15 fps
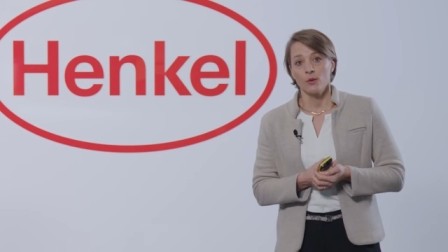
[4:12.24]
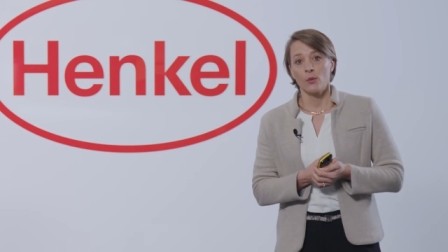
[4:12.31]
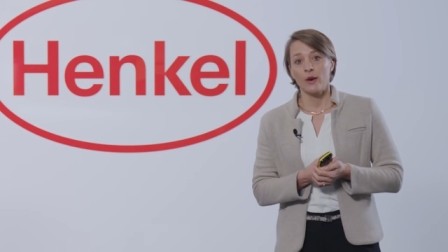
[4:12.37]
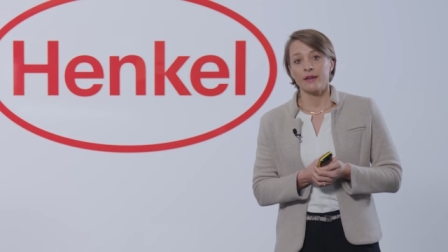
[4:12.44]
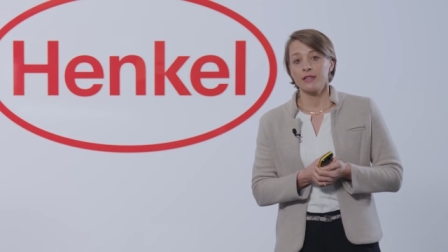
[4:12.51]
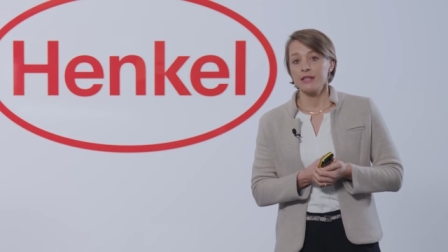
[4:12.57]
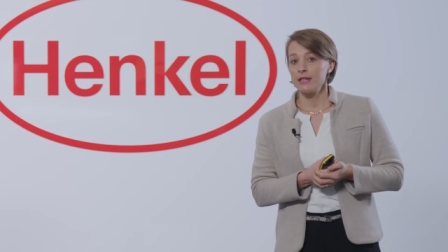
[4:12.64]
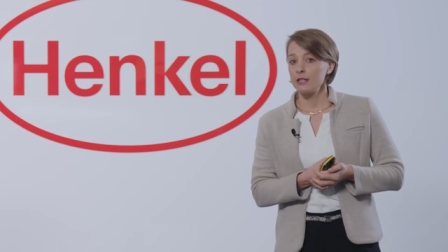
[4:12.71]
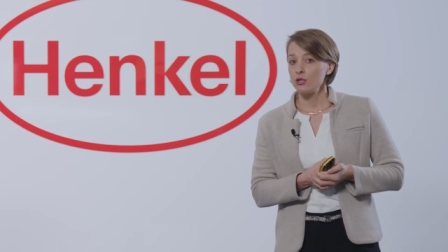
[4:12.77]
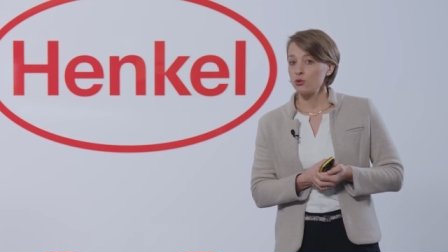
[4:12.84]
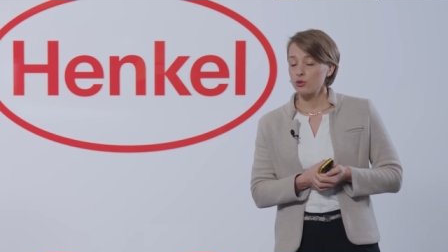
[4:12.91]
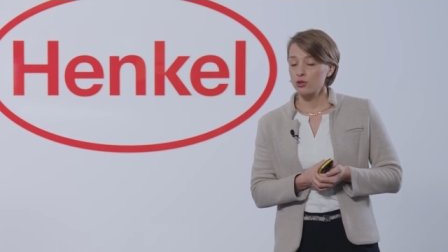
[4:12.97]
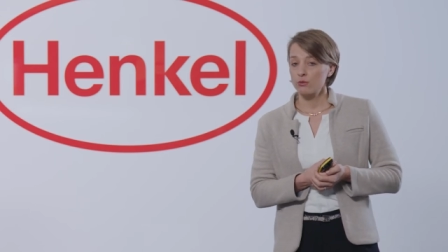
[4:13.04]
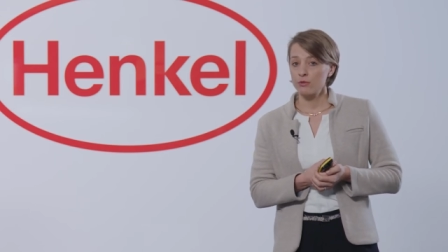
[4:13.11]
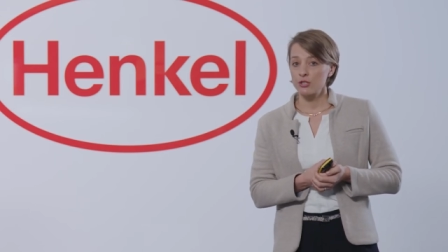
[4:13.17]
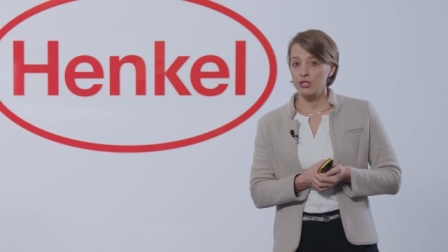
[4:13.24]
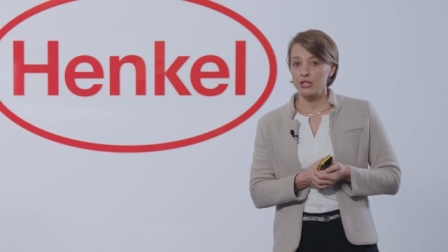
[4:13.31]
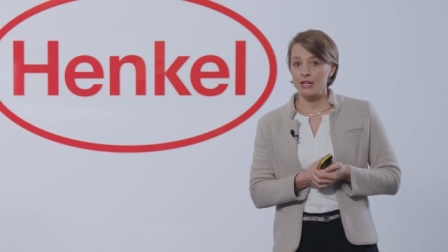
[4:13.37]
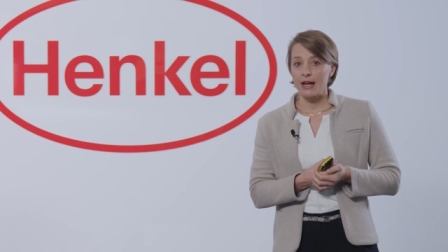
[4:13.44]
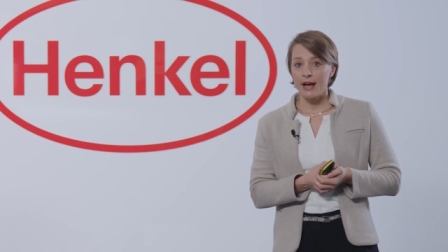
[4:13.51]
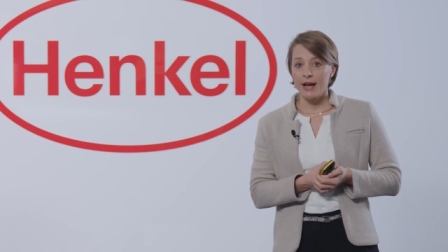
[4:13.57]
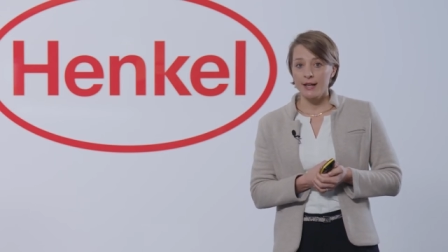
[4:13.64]
where the EU
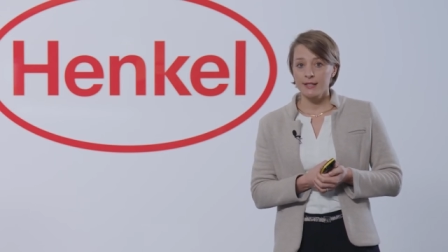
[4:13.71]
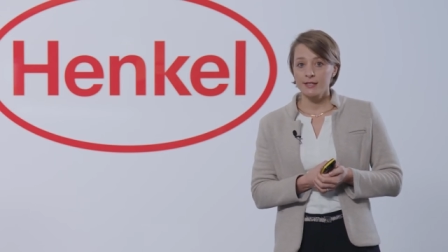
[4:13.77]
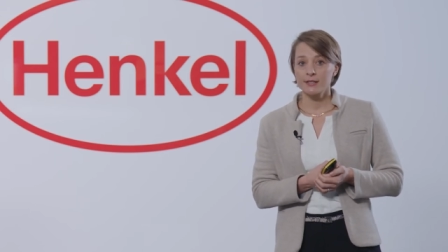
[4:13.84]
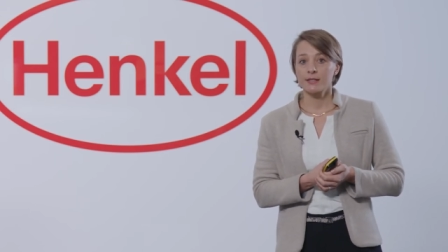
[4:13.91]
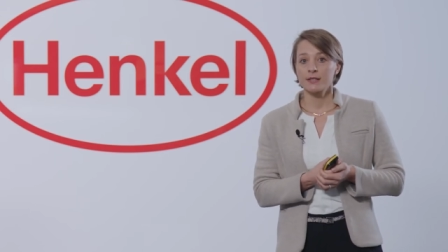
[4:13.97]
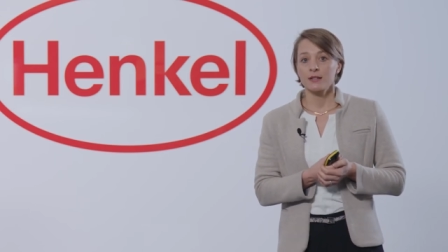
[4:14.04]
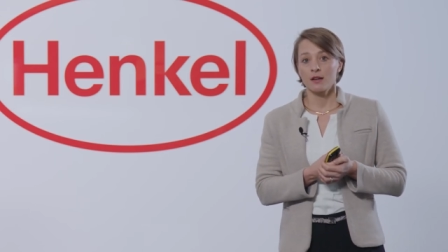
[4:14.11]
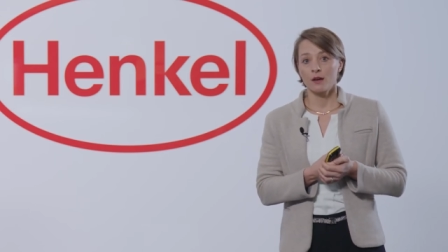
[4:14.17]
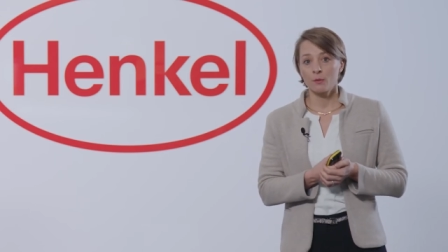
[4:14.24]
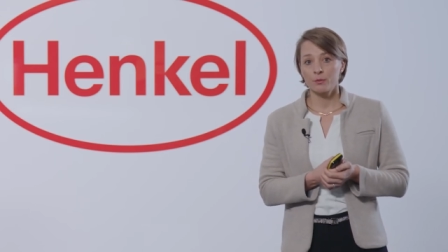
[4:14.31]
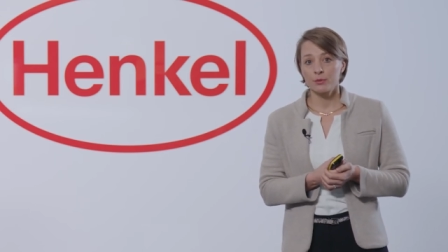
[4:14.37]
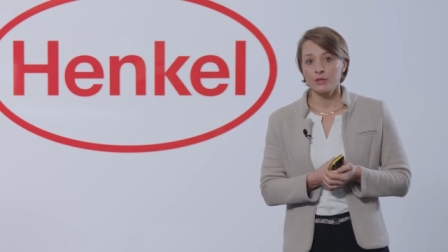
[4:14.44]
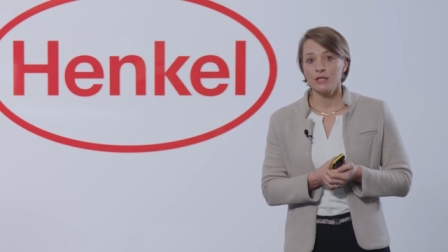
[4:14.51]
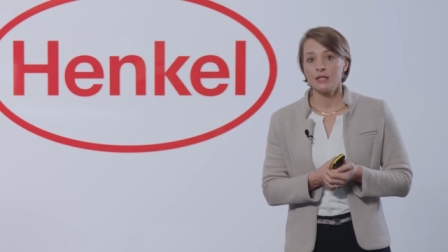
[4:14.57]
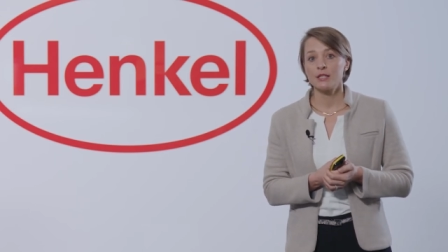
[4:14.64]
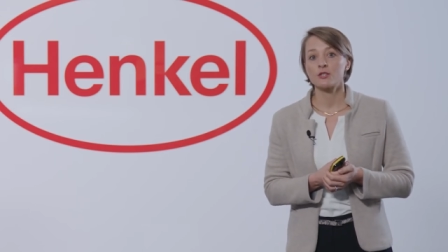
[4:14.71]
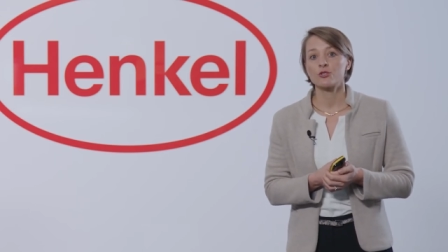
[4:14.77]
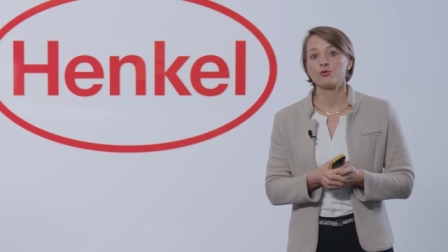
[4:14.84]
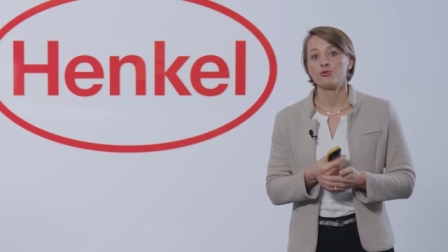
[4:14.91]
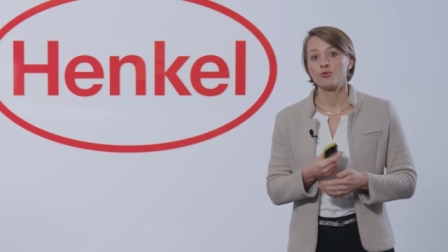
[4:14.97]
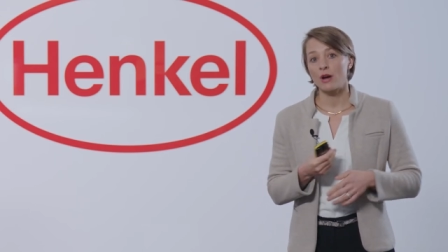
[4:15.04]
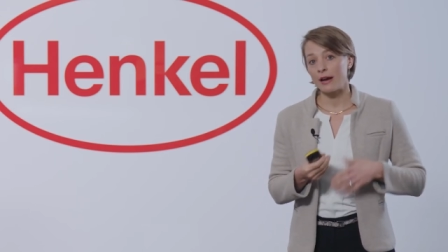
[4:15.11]
Commission asks companies
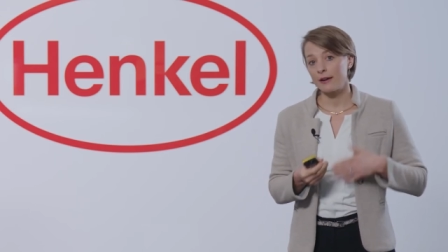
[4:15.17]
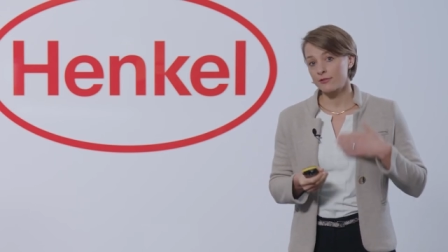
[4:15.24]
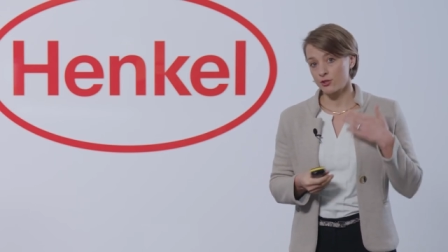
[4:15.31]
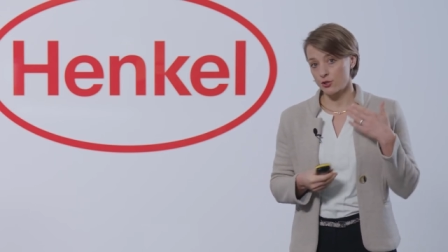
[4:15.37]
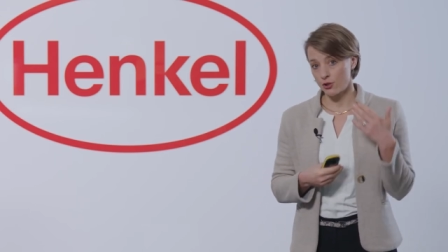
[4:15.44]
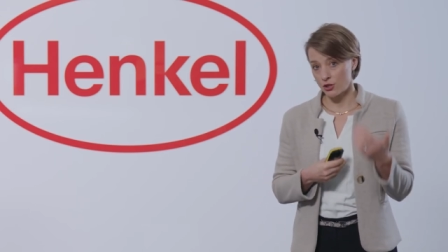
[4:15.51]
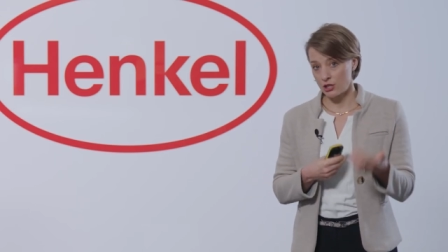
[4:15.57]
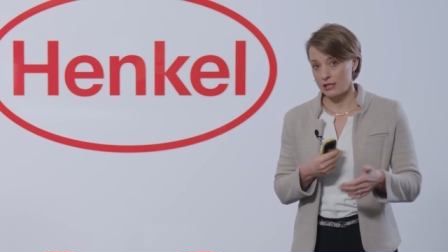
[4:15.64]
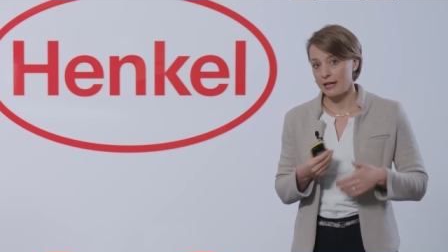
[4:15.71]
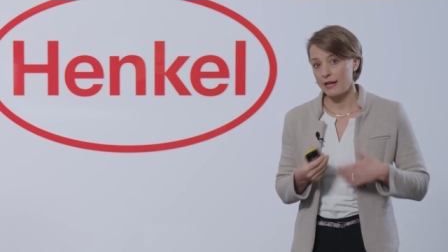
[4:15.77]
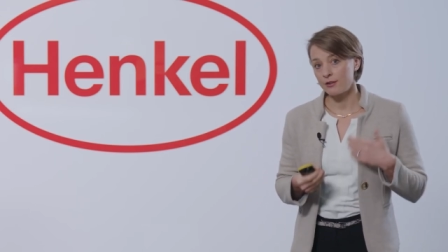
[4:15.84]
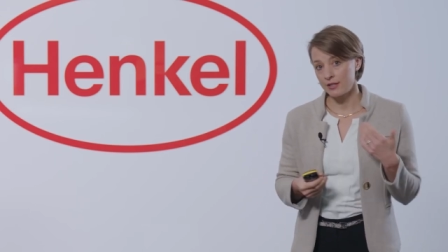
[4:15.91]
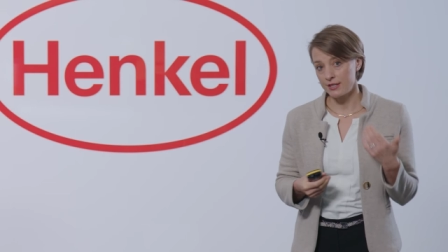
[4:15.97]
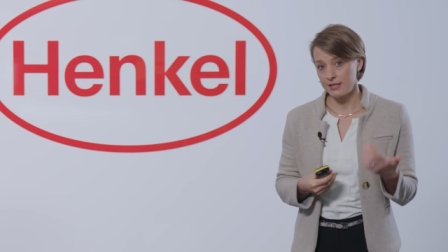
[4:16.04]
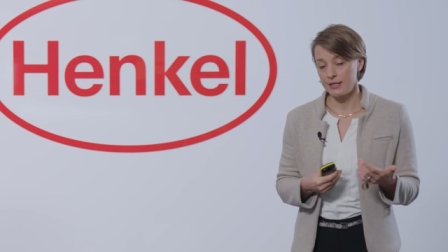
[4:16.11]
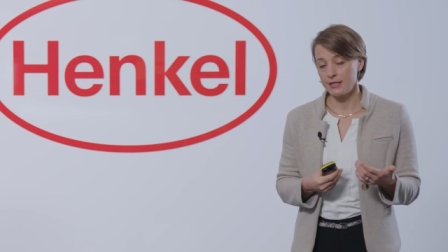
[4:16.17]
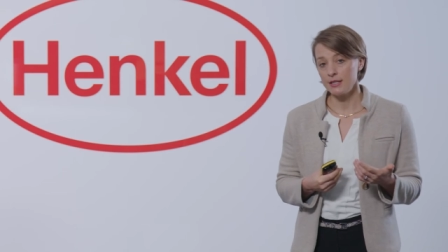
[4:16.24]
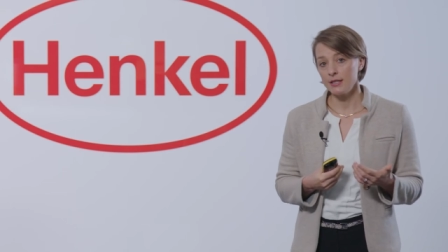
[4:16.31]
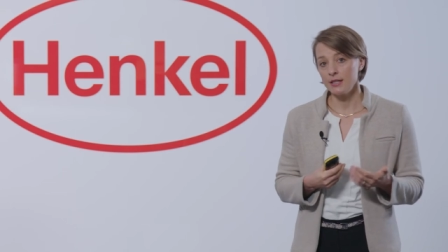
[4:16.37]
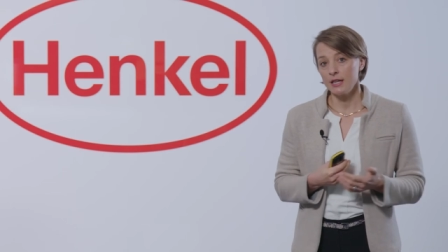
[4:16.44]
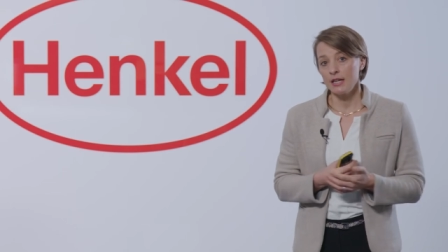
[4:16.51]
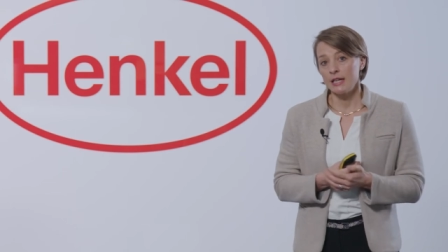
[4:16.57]
to drive
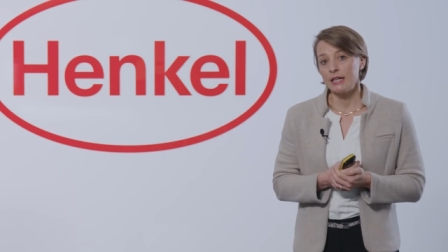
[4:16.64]
circularity,